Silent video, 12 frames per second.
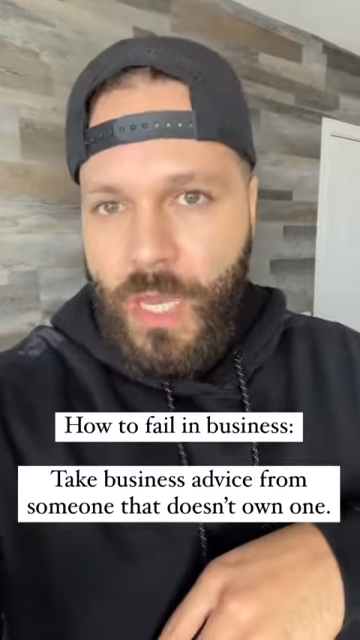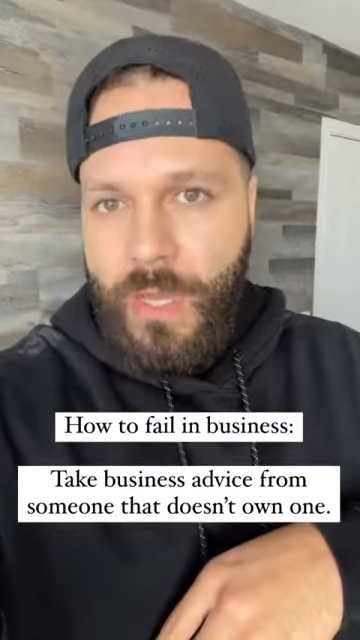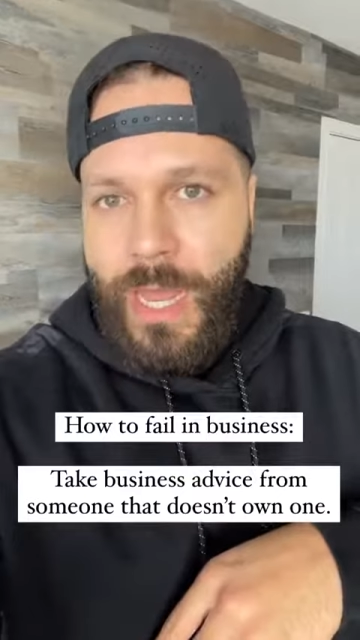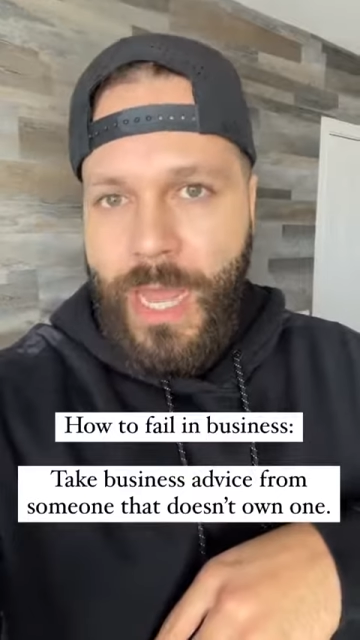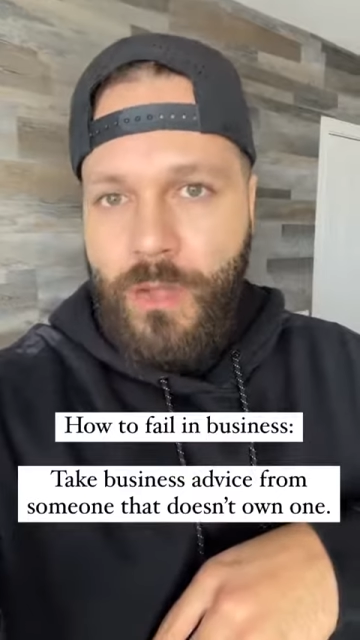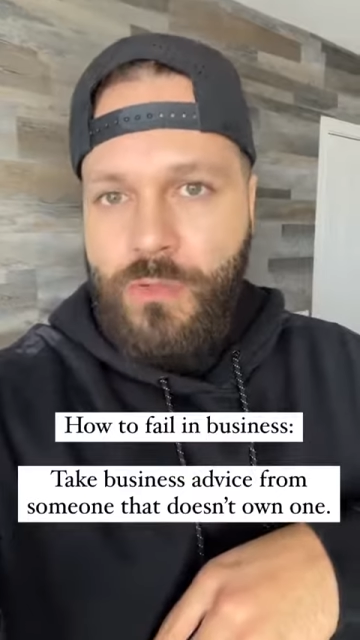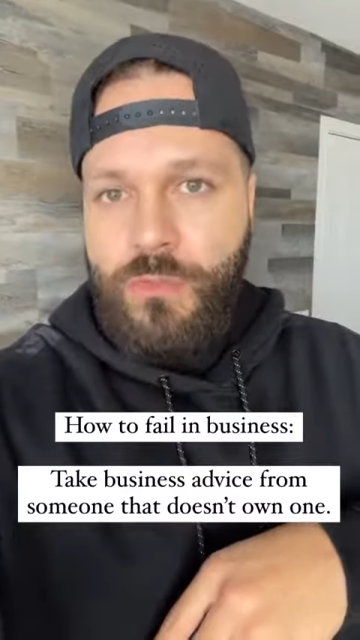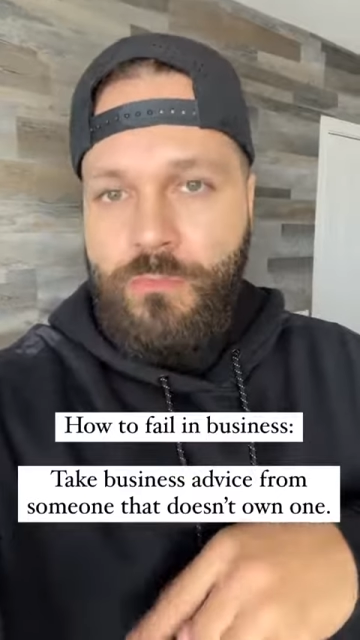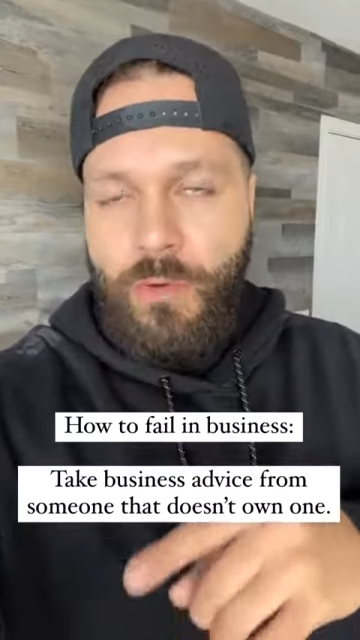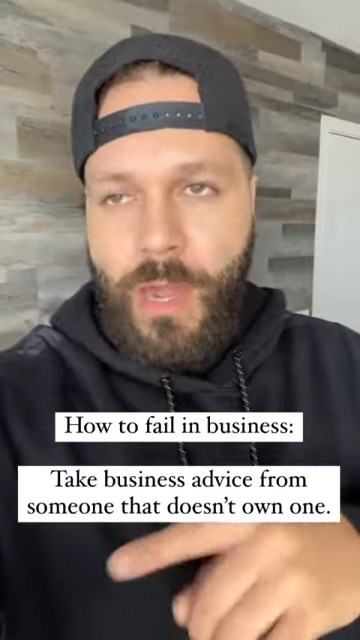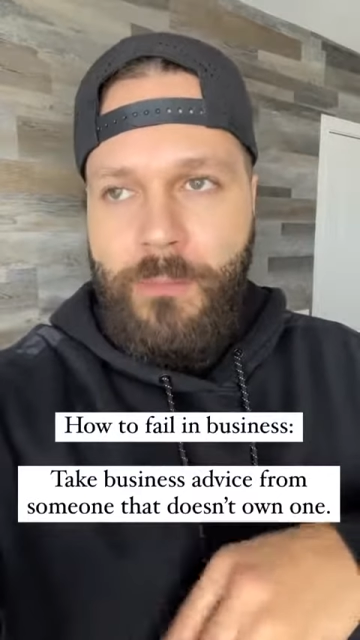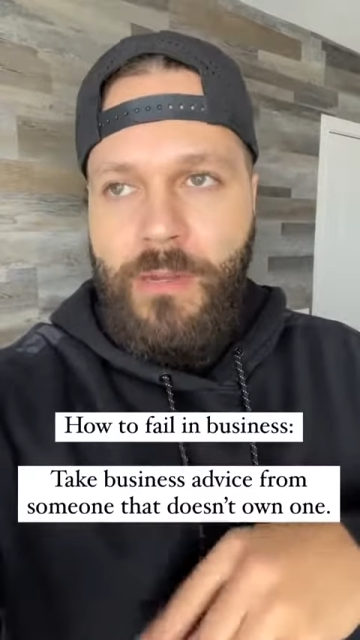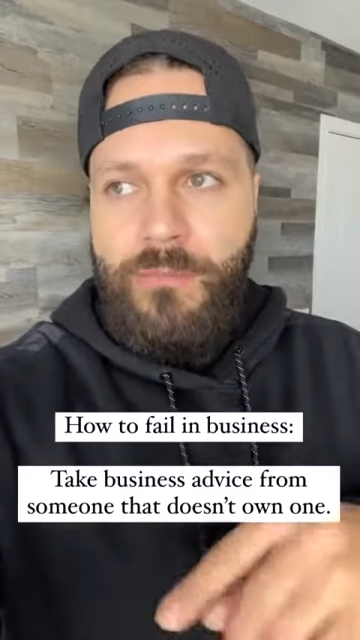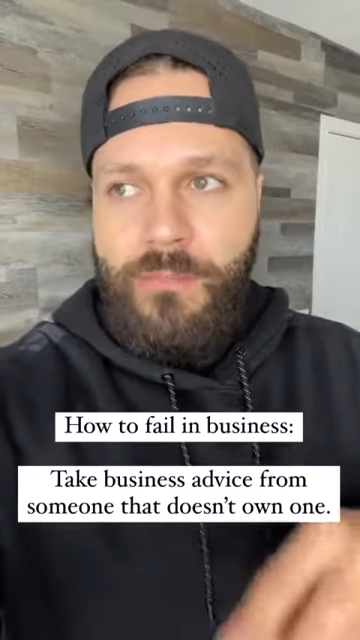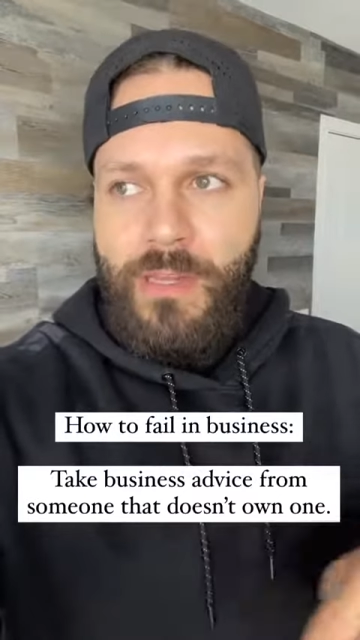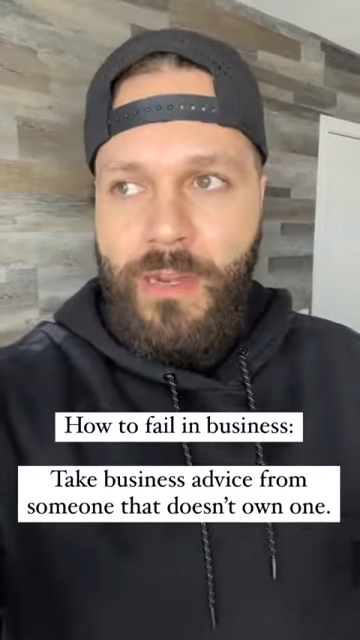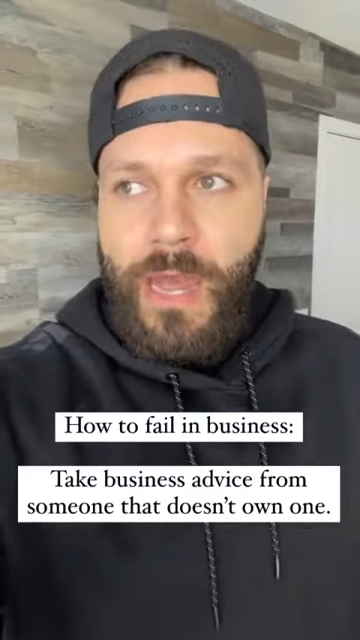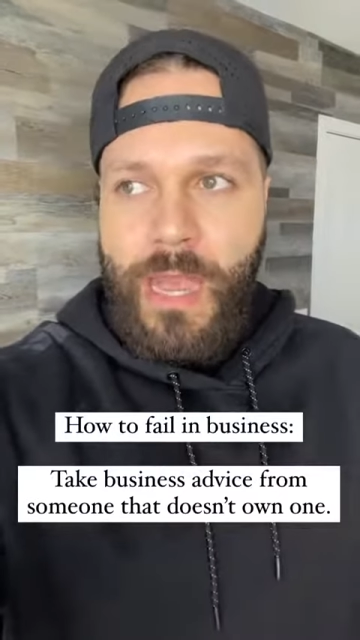on how to properly
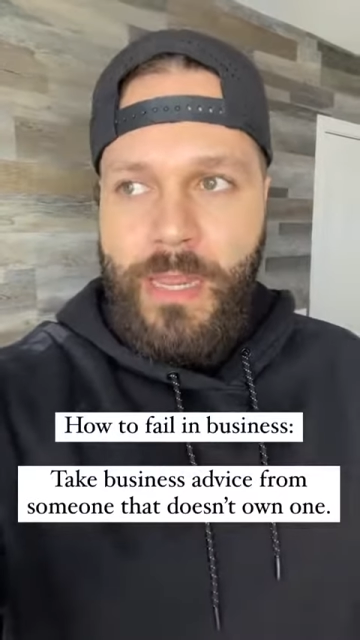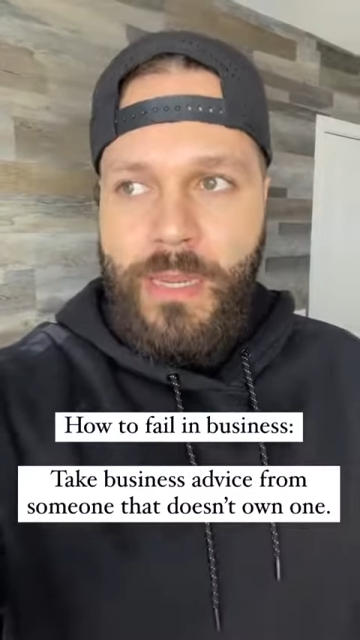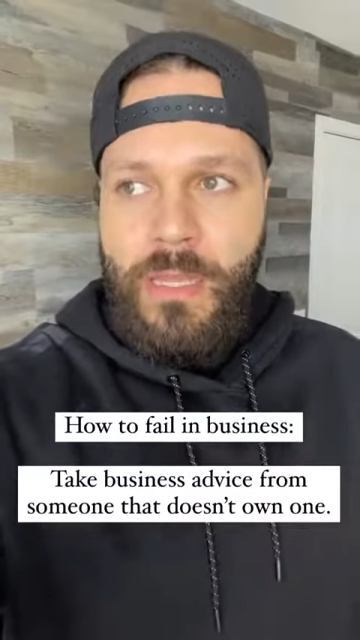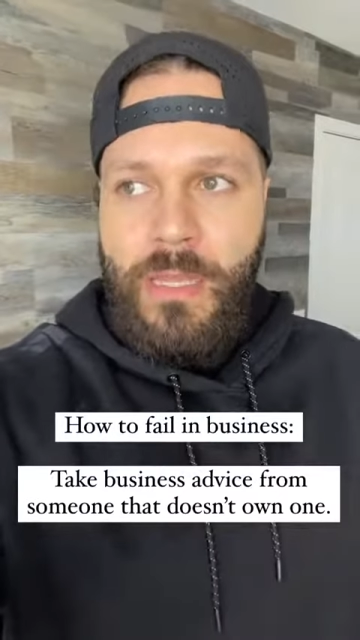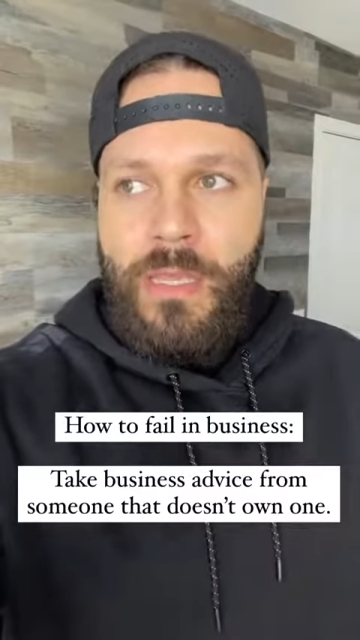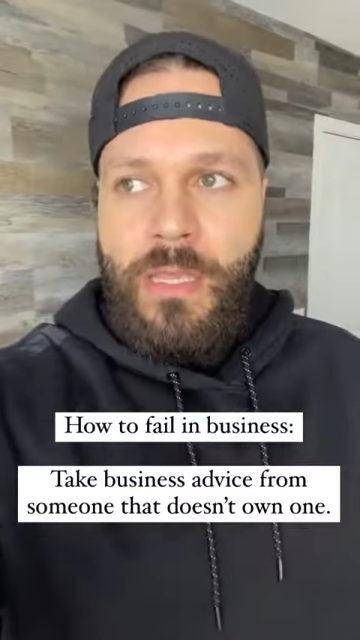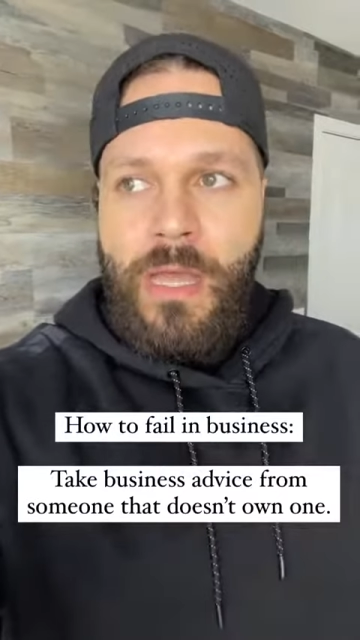feed a lion,